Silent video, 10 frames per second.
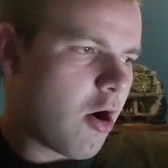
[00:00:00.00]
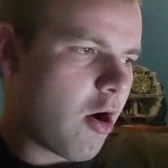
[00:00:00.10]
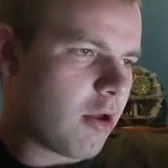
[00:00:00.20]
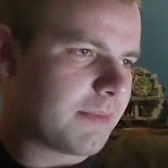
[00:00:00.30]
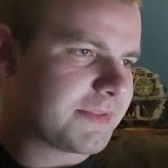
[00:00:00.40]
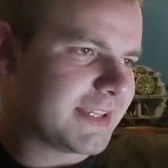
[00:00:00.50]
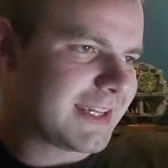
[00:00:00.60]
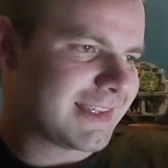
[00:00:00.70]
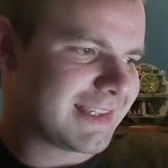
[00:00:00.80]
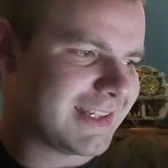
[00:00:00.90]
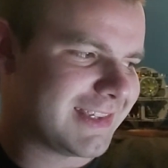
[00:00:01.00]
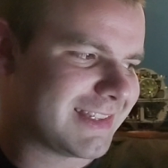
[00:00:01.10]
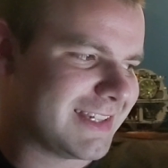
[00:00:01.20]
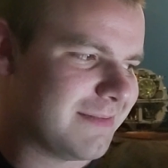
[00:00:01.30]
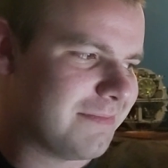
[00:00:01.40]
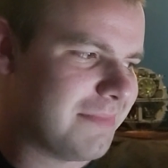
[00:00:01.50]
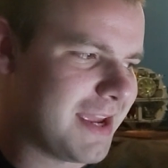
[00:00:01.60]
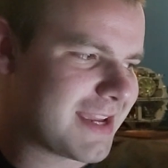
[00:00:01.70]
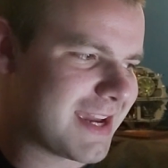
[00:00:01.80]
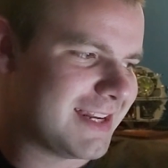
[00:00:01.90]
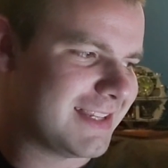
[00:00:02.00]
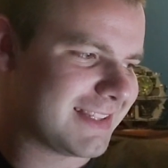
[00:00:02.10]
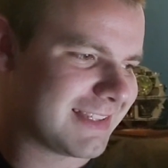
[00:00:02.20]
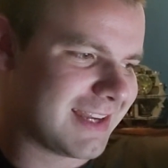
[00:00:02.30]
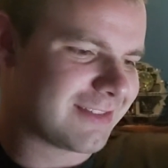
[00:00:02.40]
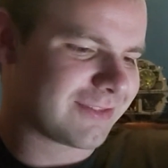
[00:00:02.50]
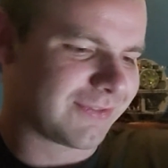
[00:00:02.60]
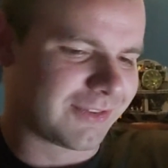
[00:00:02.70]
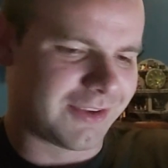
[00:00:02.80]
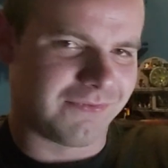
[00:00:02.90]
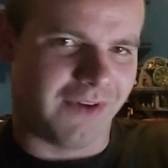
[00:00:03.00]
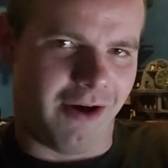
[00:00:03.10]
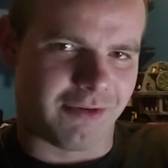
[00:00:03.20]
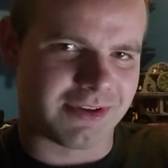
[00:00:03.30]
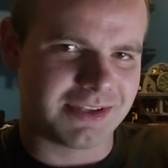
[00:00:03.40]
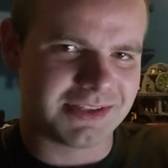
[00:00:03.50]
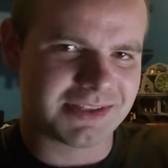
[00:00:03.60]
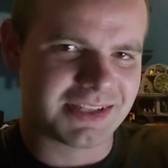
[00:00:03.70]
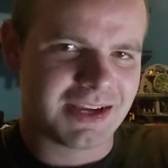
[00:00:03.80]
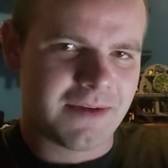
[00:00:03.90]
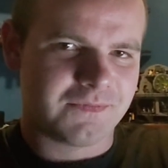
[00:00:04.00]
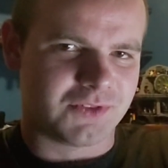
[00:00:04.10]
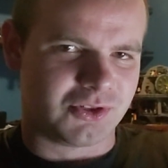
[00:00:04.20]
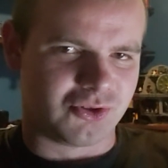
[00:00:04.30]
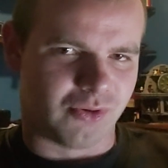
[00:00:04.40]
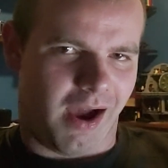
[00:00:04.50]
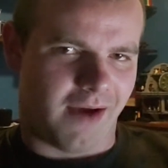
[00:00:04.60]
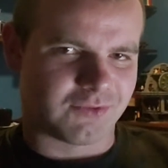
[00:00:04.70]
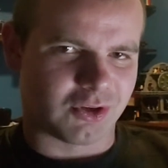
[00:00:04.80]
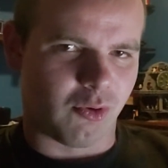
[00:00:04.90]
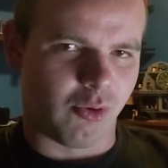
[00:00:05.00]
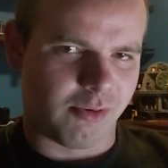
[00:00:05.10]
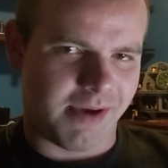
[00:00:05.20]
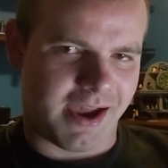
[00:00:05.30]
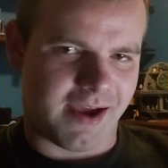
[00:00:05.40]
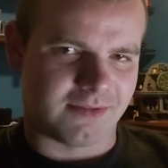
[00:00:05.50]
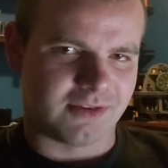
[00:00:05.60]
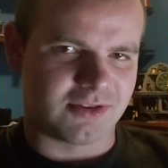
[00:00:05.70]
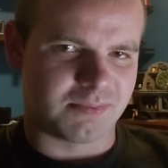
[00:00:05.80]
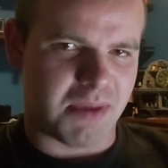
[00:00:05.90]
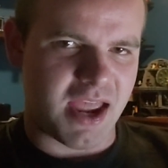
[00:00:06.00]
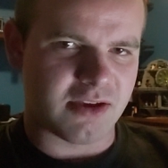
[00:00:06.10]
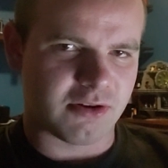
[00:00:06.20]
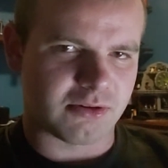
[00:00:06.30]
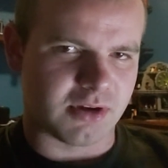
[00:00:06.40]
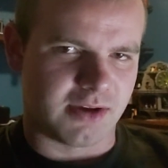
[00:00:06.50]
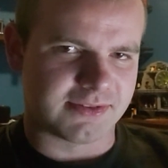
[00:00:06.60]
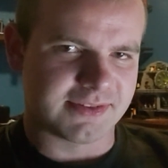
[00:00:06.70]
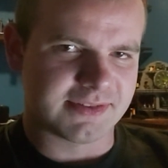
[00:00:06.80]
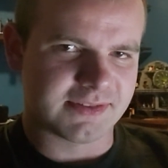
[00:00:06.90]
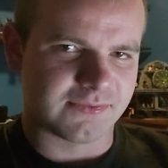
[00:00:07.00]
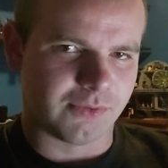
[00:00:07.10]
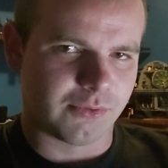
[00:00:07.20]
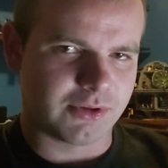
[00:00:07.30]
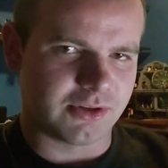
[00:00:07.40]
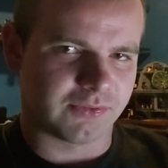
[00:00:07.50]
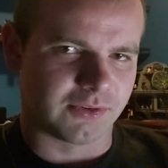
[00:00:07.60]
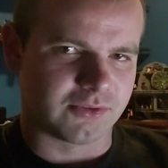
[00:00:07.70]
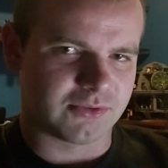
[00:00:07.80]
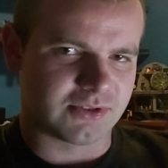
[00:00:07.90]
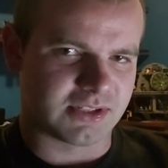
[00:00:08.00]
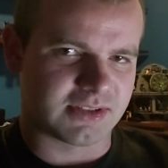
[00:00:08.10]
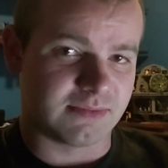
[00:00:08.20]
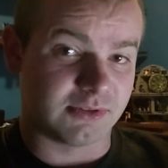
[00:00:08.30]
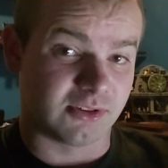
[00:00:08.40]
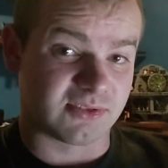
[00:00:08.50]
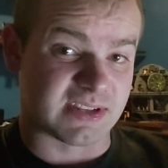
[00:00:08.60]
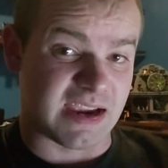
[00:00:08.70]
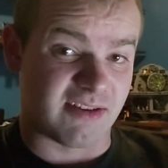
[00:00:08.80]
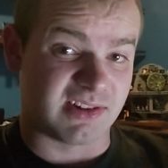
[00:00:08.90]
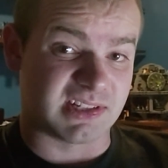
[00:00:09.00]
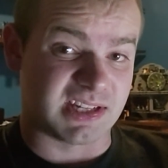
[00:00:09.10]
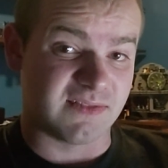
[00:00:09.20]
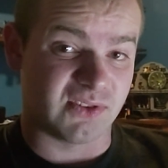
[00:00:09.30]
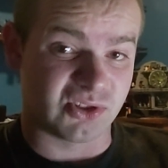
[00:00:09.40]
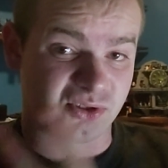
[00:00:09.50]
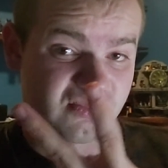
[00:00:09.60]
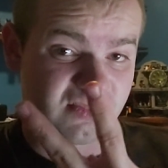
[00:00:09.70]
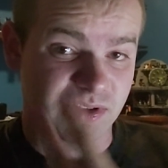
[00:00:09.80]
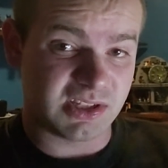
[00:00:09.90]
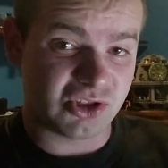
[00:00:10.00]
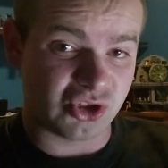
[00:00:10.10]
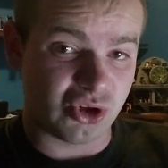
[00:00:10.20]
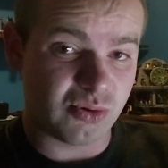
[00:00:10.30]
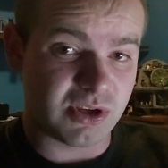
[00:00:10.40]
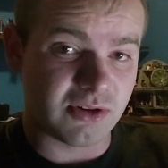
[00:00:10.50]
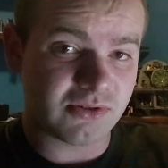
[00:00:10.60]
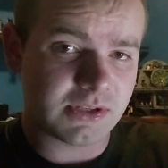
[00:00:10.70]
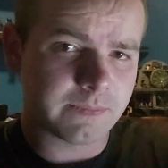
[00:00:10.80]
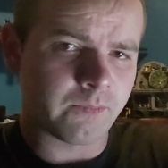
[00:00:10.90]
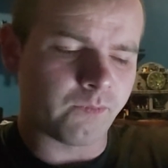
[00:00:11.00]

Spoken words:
All I'm saying is it just didn't make any sense for the Falcons to draft a quarterback, have these pay Kirk Cousins 4 years for $160 million guaranteed for at least 2 years.